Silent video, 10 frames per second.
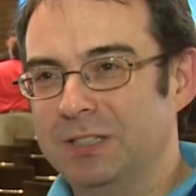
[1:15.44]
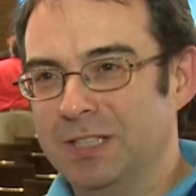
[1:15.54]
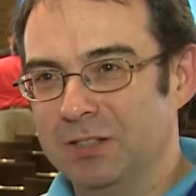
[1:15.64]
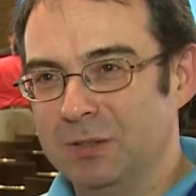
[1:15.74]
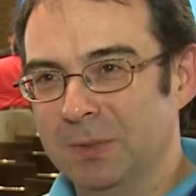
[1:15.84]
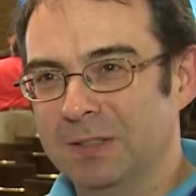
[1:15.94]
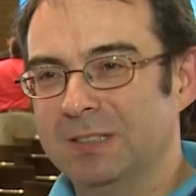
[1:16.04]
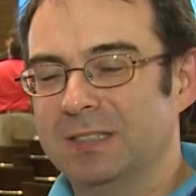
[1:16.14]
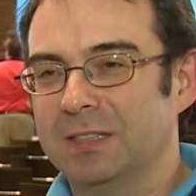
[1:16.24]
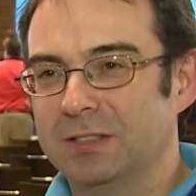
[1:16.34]

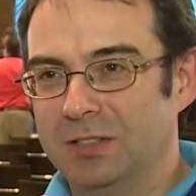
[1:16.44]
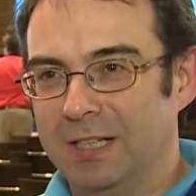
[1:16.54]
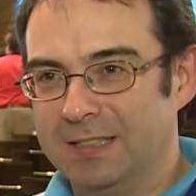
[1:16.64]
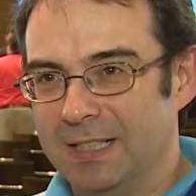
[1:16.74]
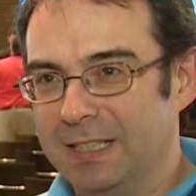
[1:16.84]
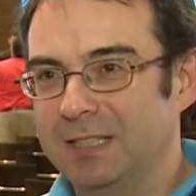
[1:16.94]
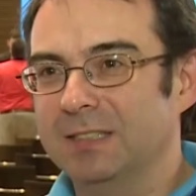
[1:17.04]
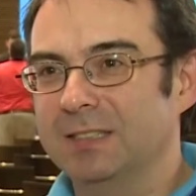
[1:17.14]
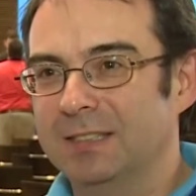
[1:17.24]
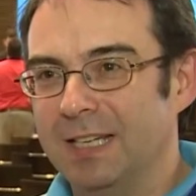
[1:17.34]
judgments, such as
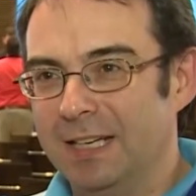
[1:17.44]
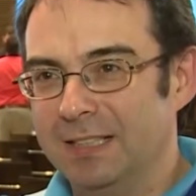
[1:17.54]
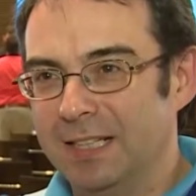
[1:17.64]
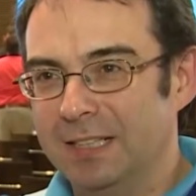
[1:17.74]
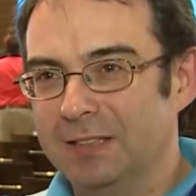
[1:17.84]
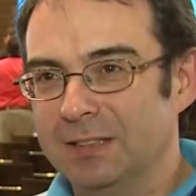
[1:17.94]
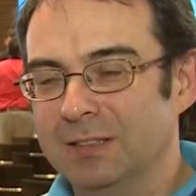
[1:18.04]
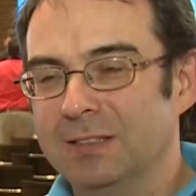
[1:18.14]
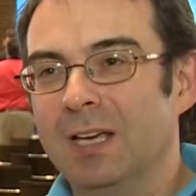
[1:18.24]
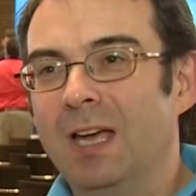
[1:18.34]
translations,
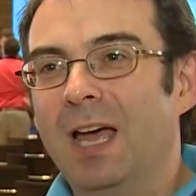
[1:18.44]
annotations,